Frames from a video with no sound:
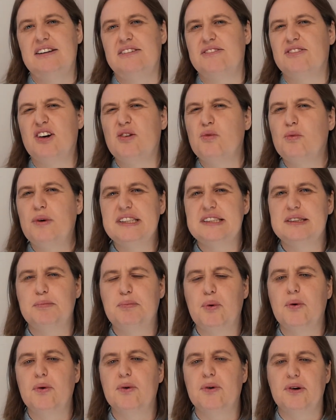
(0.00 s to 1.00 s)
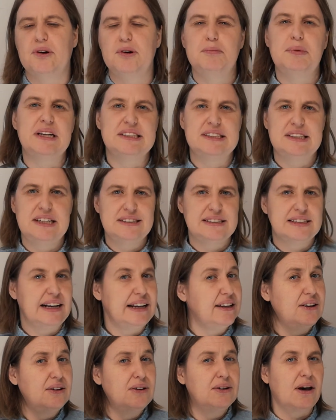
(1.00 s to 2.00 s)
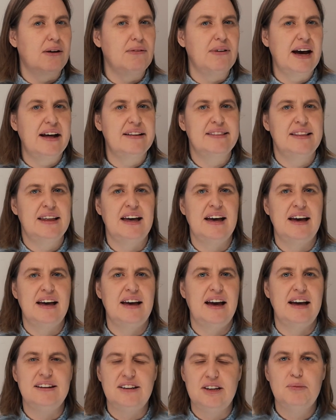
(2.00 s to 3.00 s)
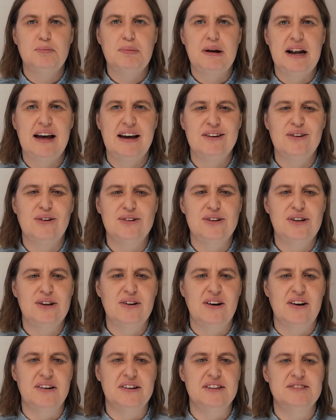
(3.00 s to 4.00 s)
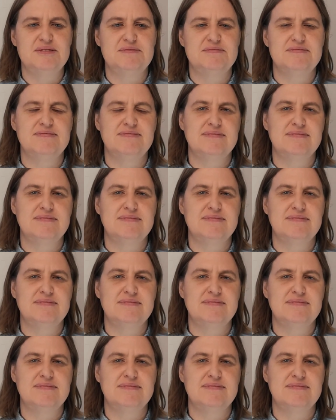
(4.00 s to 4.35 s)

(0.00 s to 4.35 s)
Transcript: You've got a wee support crew, but essentially you go out there and you play on your own.